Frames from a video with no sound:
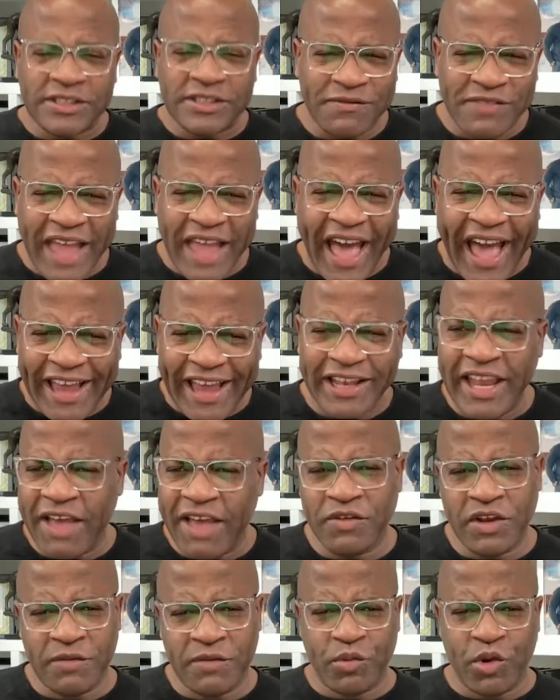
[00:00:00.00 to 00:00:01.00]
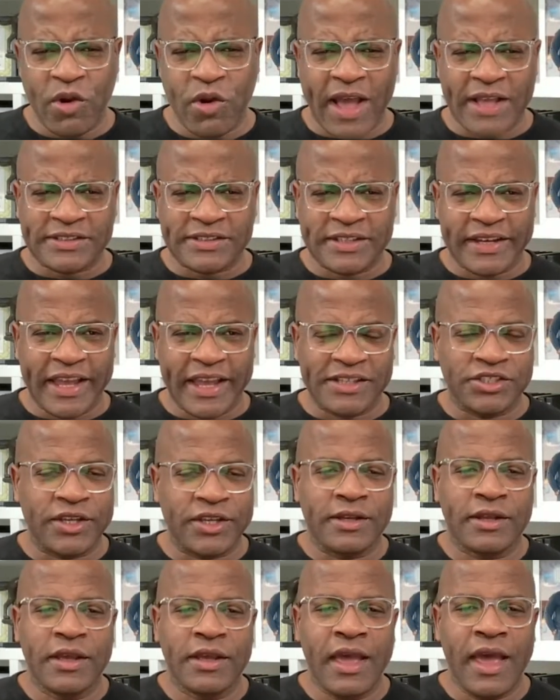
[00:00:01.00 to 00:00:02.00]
of the high level of procrastination.